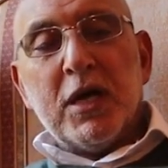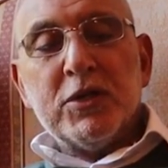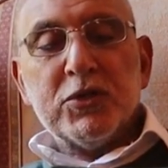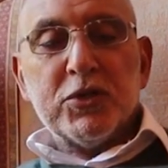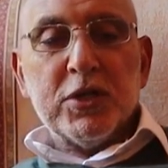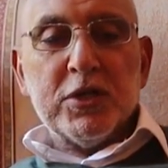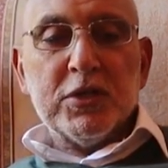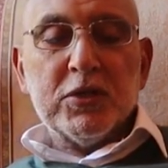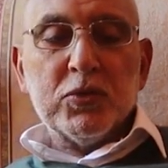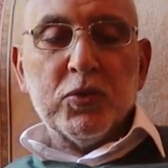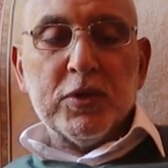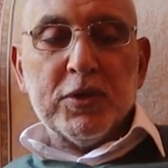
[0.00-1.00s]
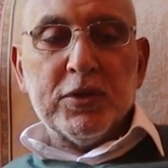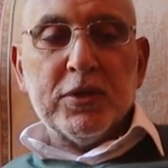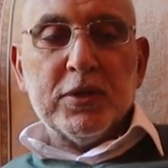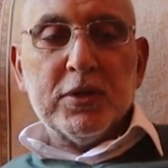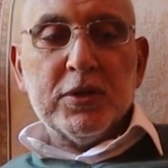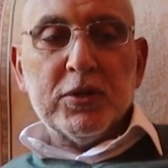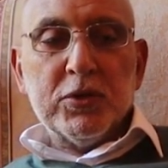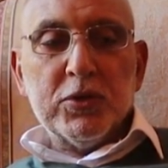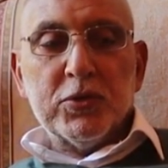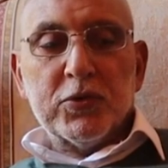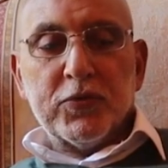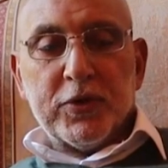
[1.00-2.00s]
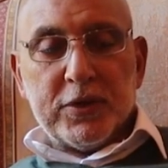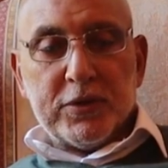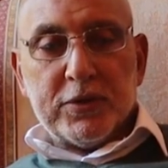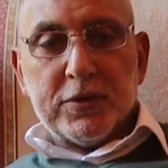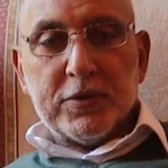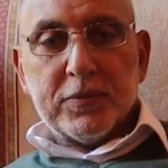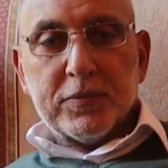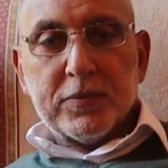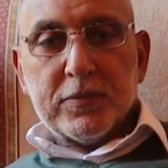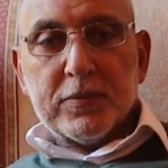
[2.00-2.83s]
and share it with your friends.